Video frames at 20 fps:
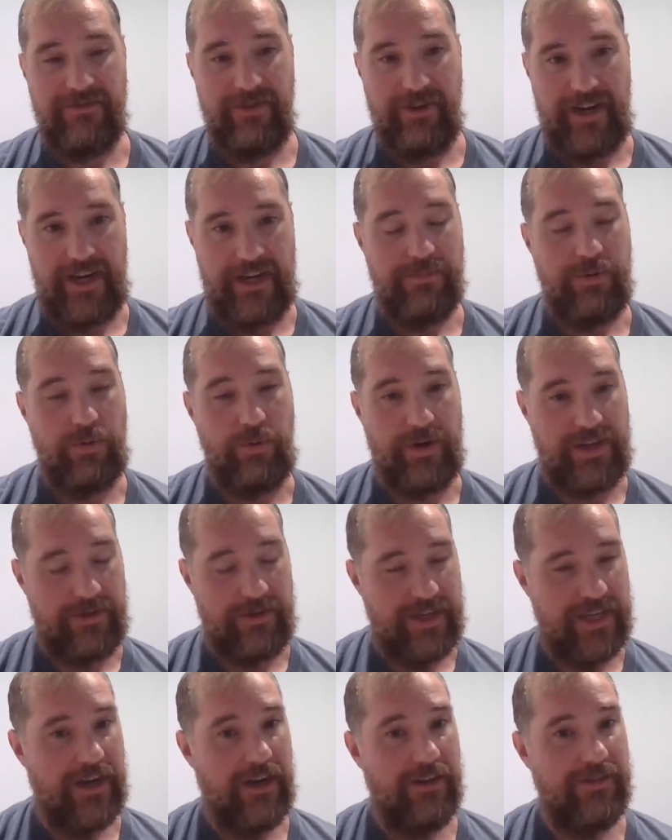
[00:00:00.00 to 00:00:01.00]
for Endpoint.
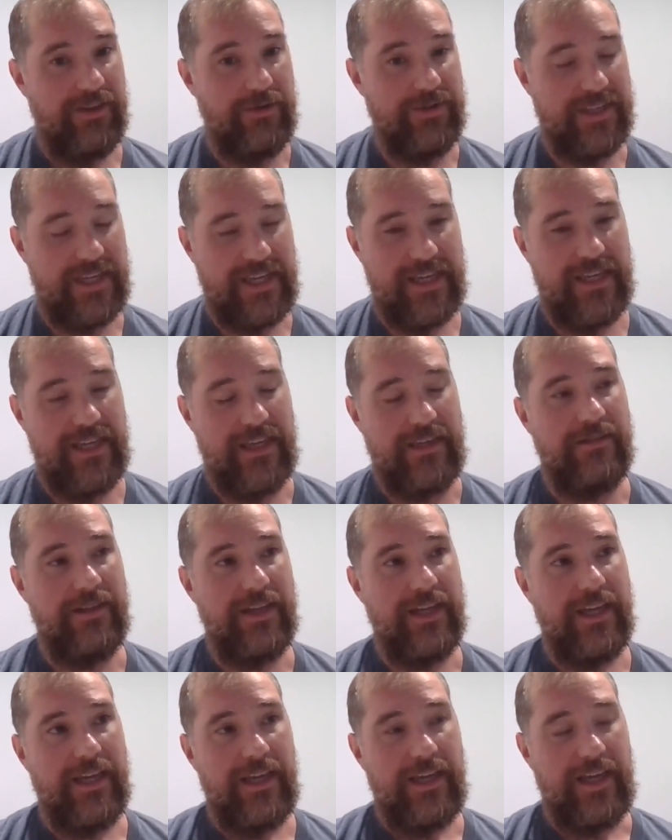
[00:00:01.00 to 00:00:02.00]
You get all those in,
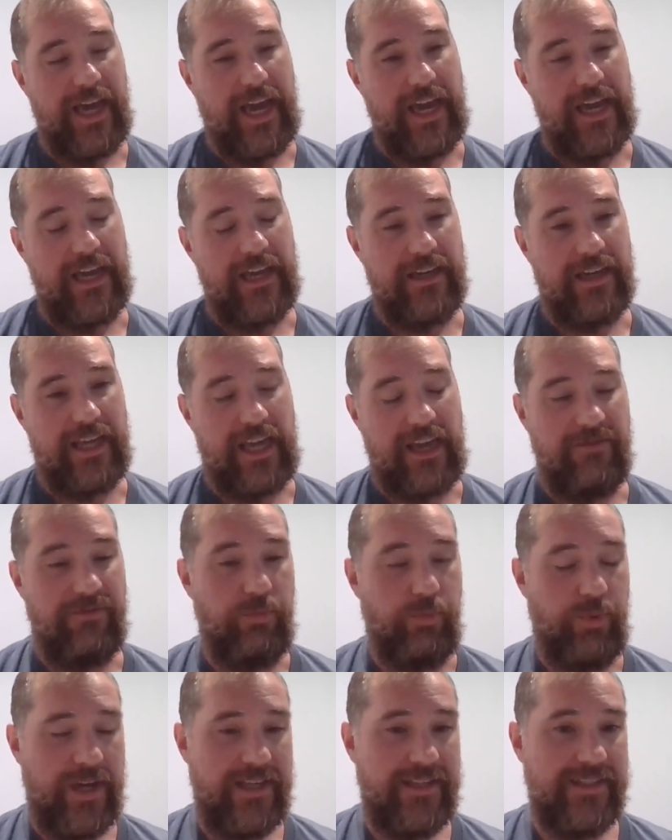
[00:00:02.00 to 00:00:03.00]
and
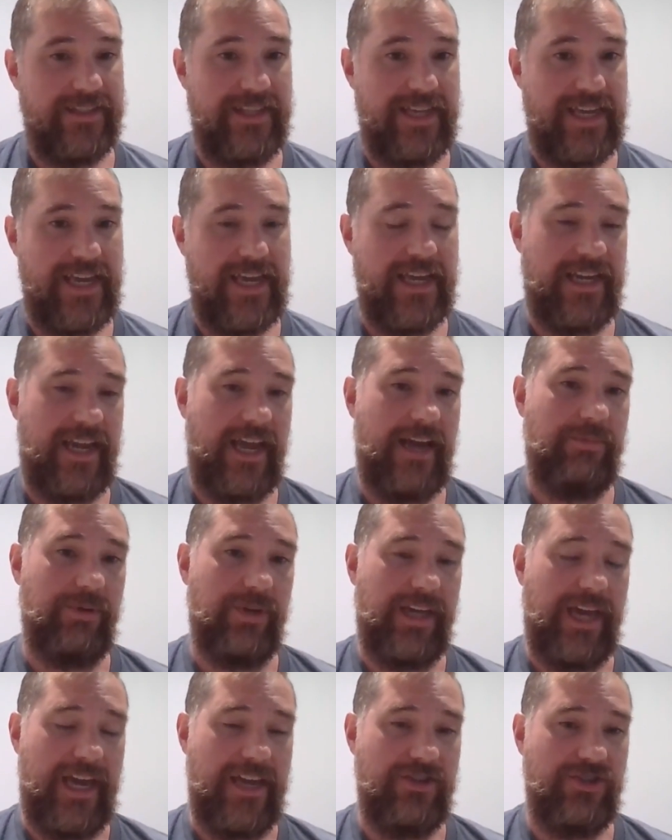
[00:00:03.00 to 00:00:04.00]
if we see an
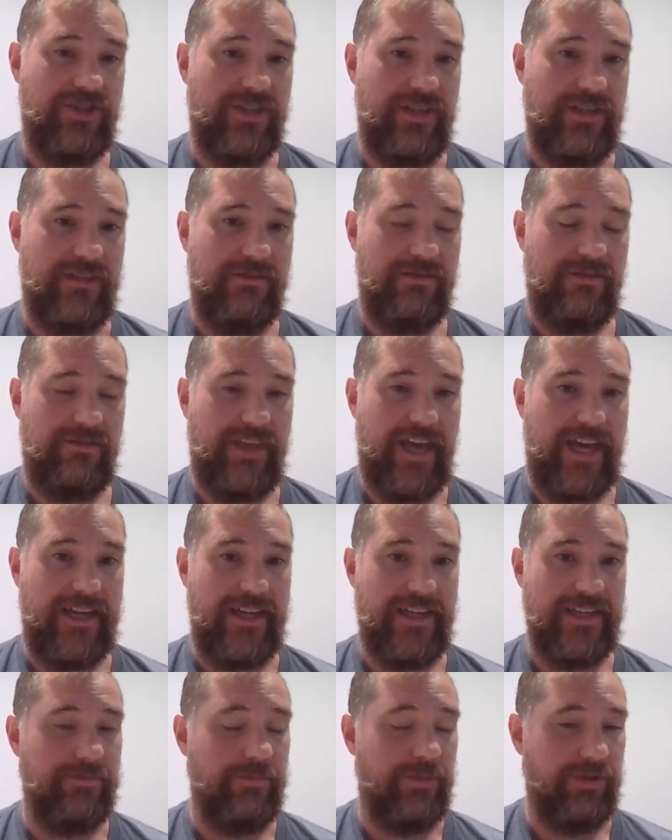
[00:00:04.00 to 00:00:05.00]
application that
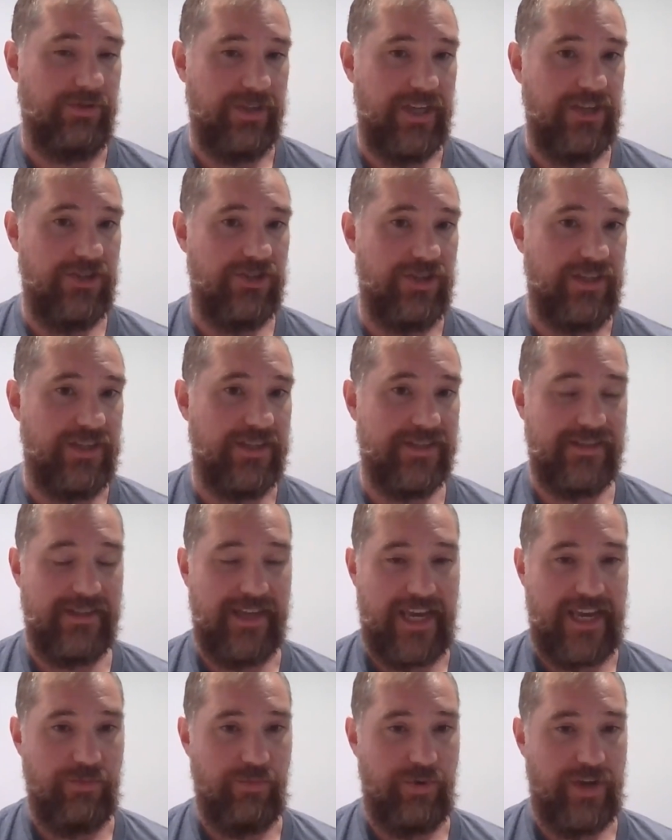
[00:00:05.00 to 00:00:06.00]
is malicious,
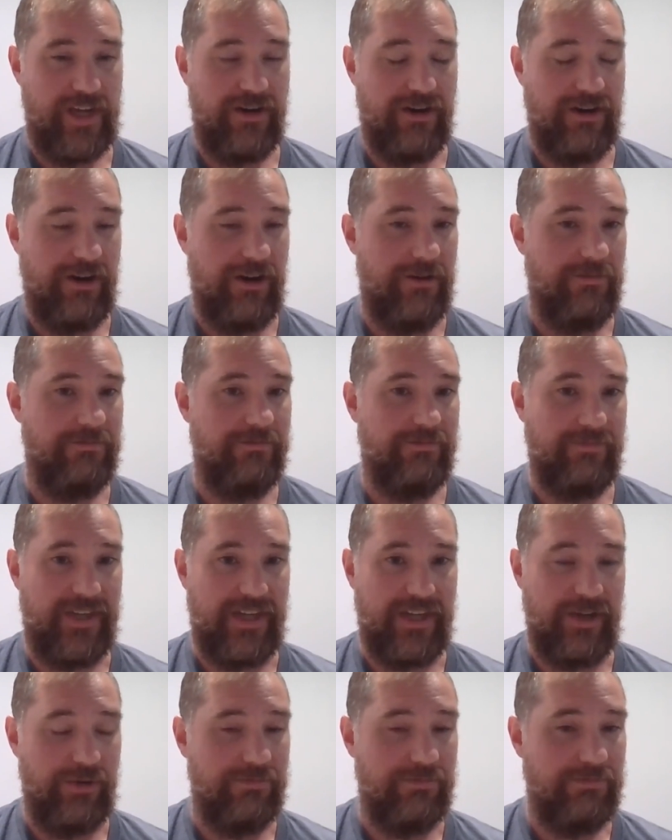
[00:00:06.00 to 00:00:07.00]
and we are,
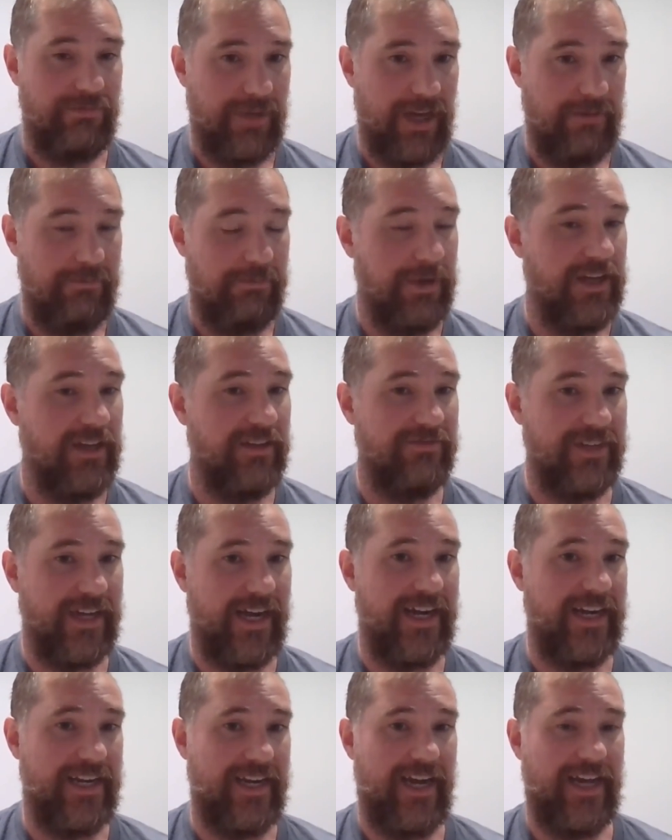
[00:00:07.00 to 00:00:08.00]
above
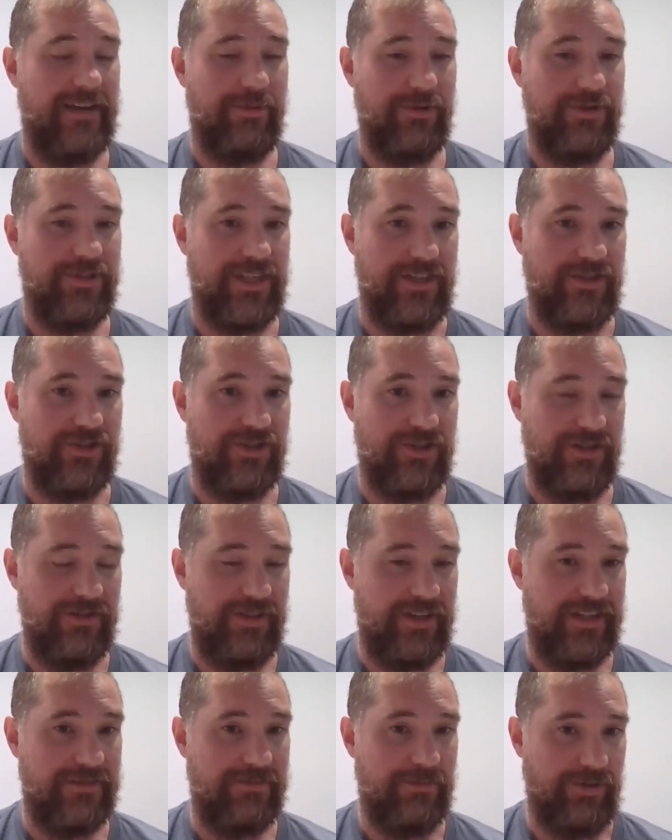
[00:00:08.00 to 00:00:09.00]
99% sure
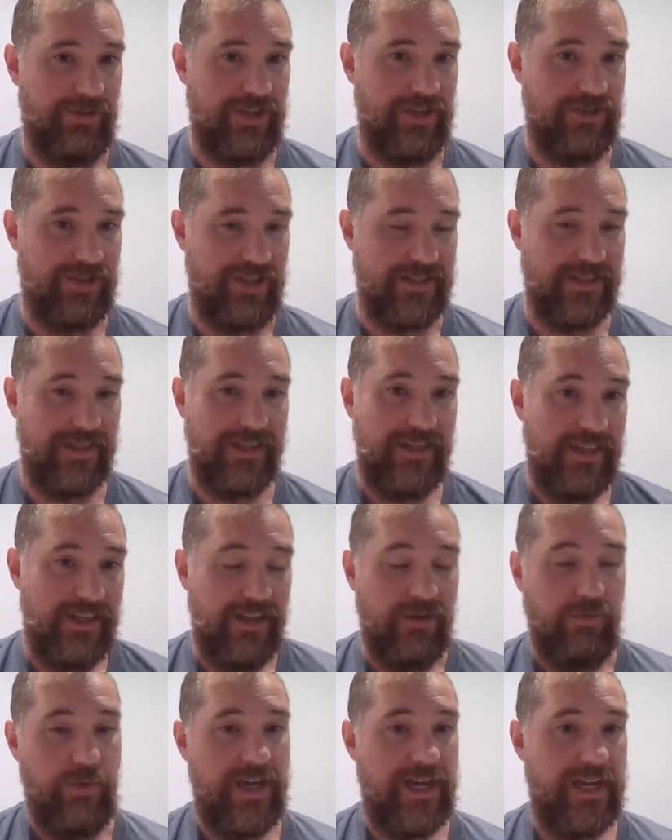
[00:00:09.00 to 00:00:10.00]
that it's malicious,
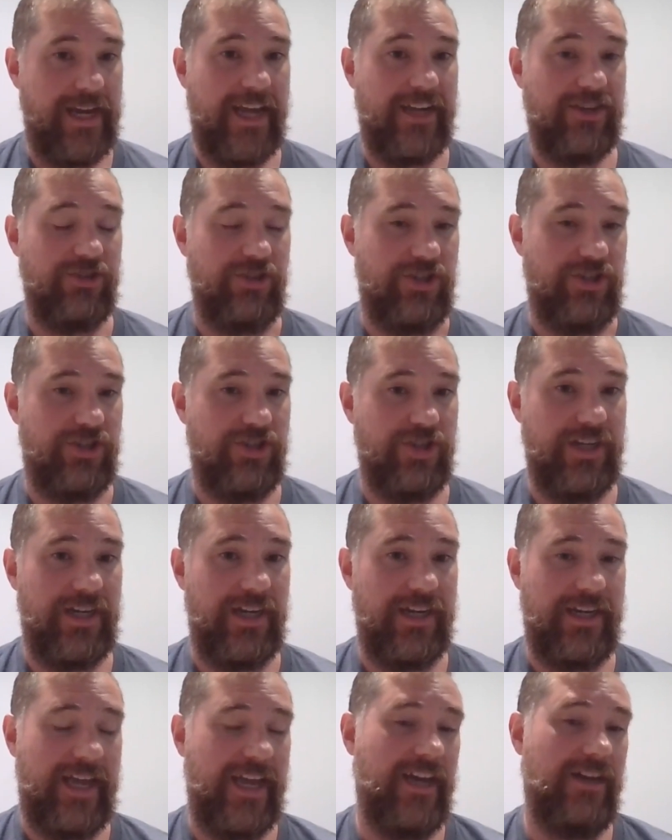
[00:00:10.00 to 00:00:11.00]
we can actually shut
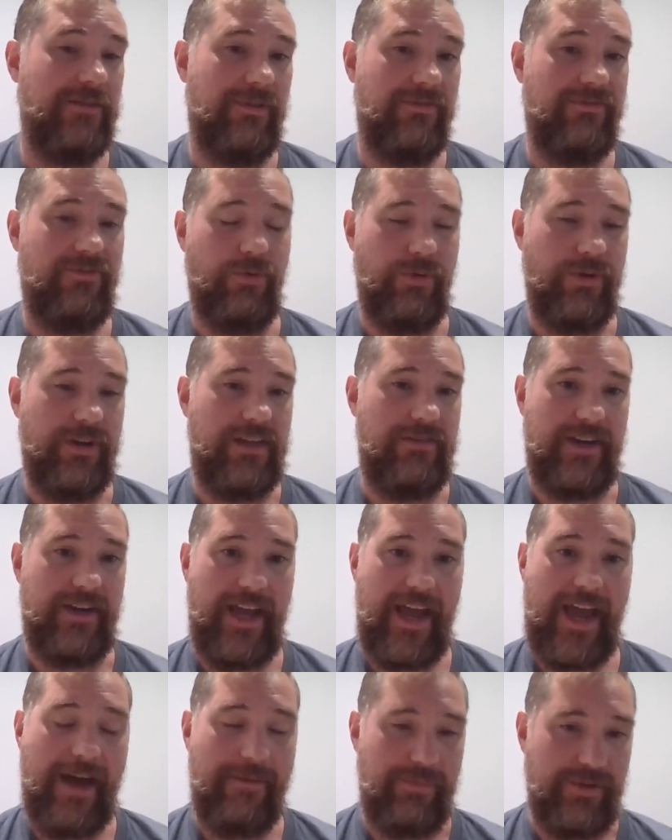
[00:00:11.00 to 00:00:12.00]
it down before it even
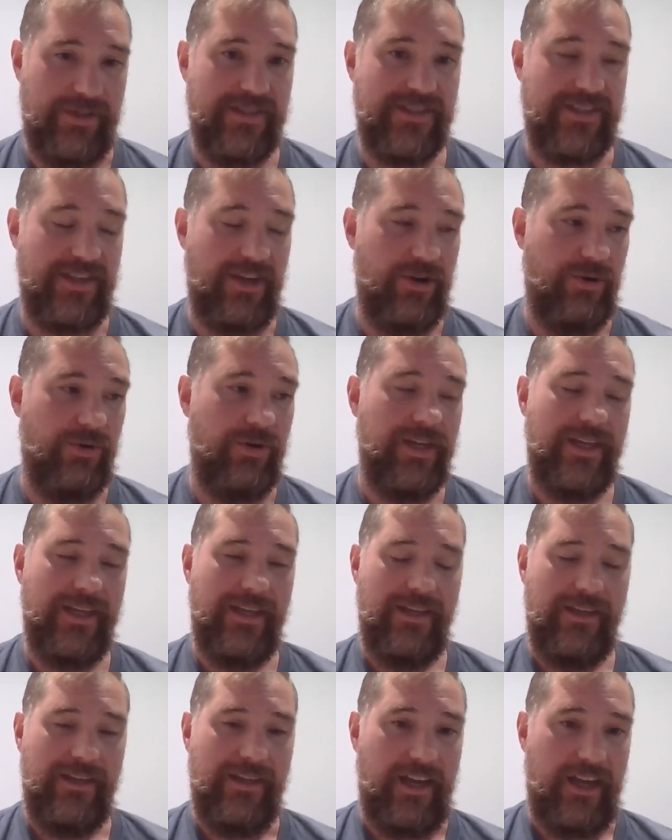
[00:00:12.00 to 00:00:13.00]
happens. So
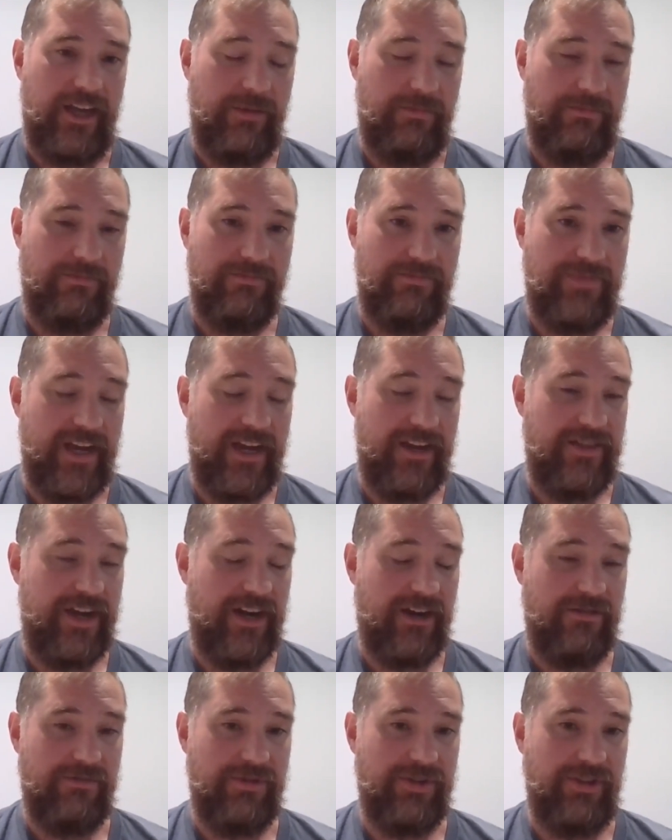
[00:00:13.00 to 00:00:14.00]

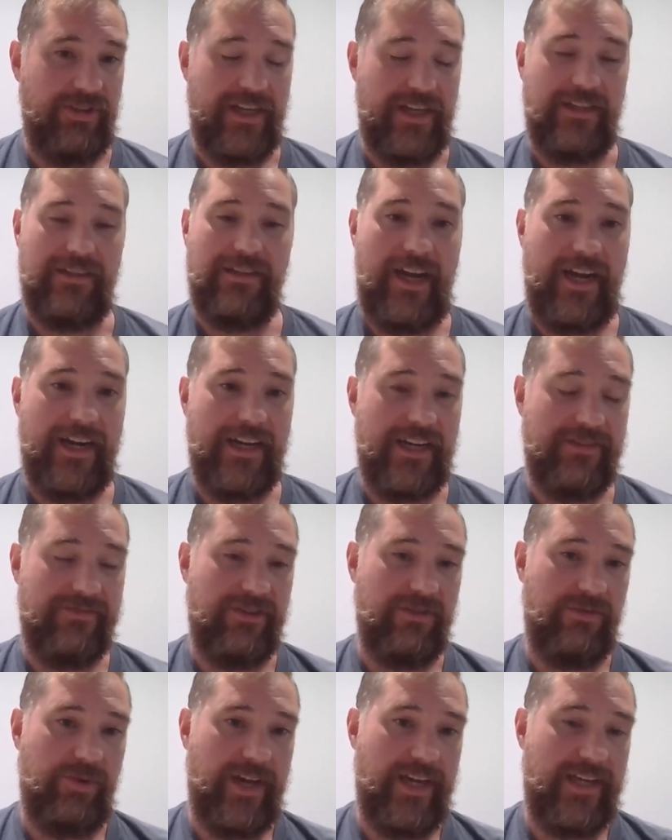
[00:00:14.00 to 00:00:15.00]
there are really a lot of
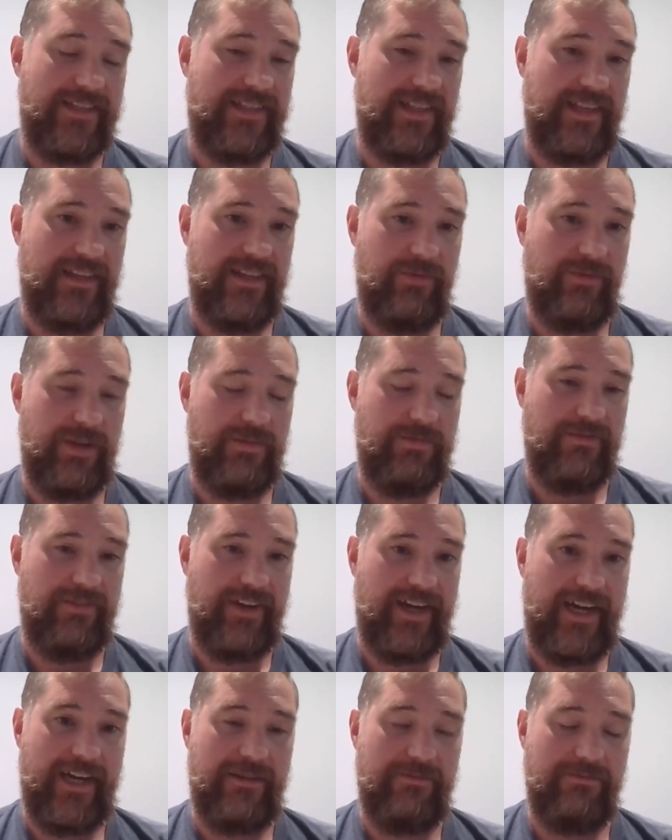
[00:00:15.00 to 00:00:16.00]
different ways that we
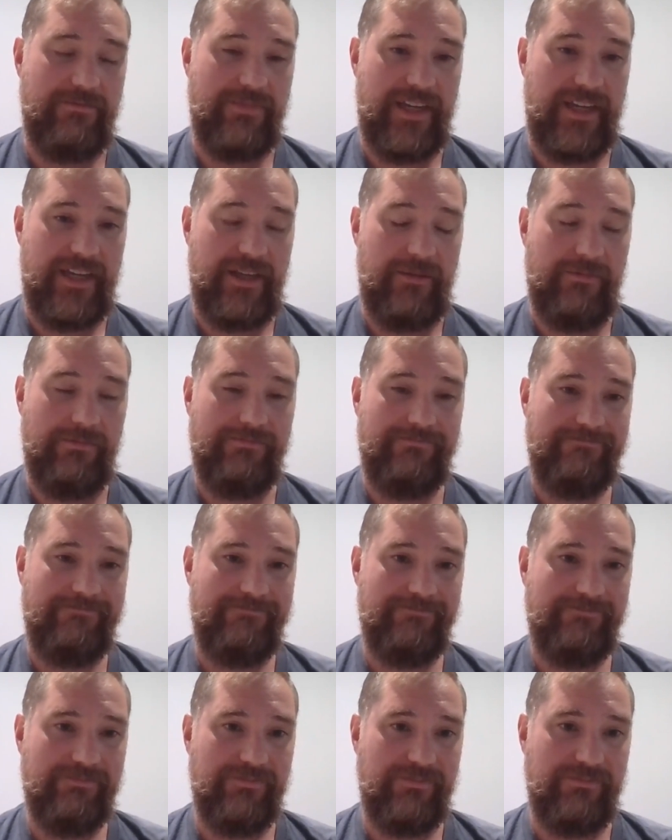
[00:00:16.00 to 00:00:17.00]
provide,
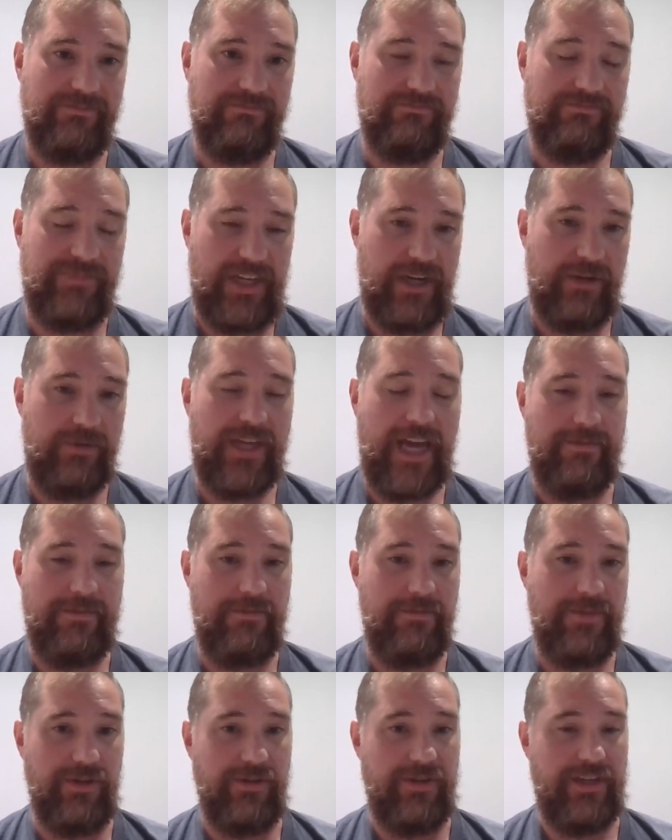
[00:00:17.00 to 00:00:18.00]

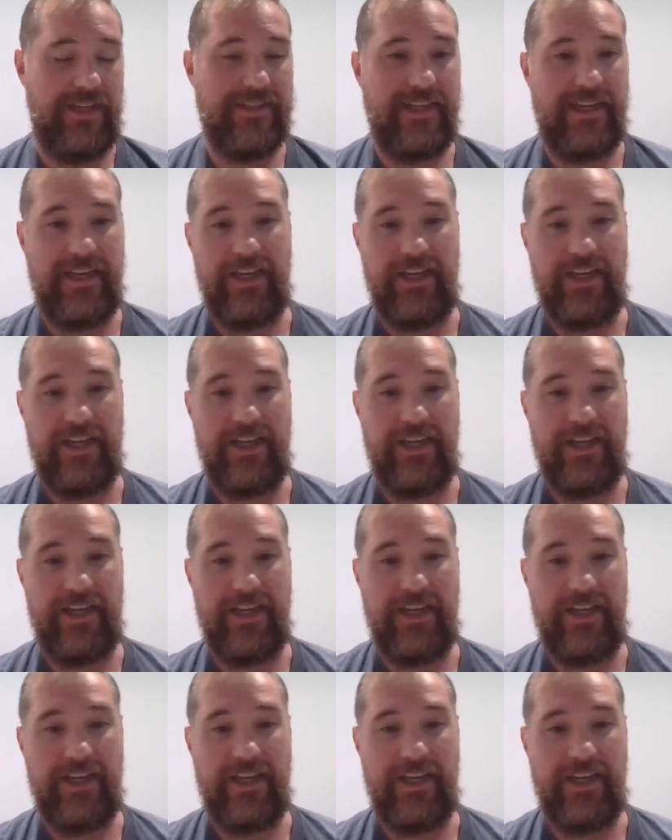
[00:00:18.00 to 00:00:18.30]
capabilities that